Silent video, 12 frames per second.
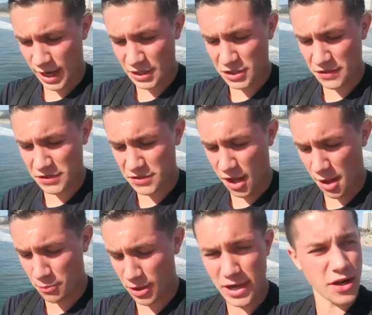And actually at the
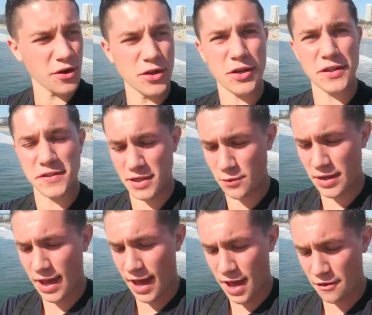stop right here, you can see
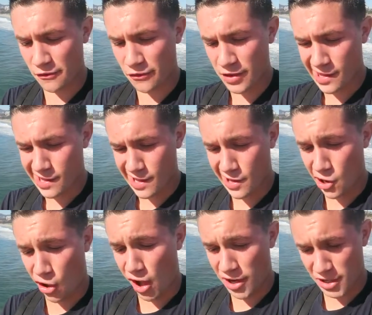we have
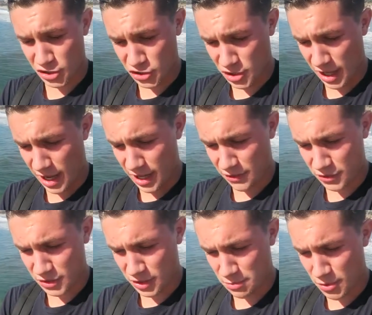an Oddish, and
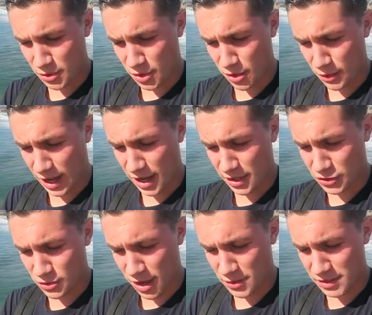there's a Kabuto, and
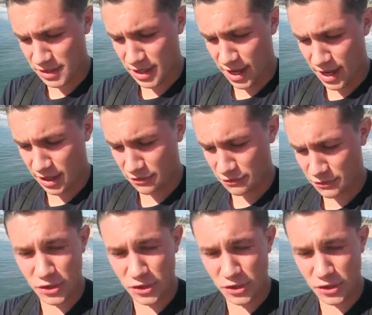a Drowsy, and